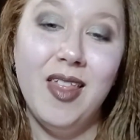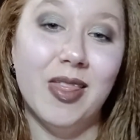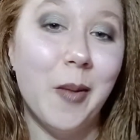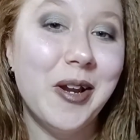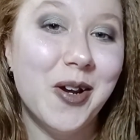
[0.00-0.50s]

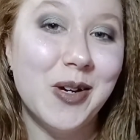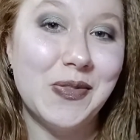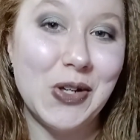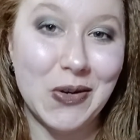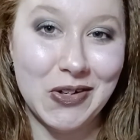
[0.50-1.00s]
Let me know if
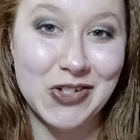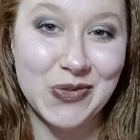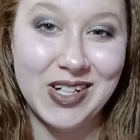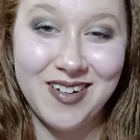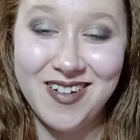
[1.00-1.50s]
you're going to
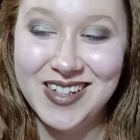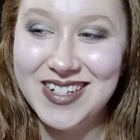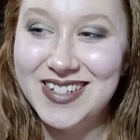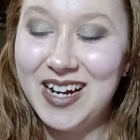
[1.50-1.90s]
join in on this.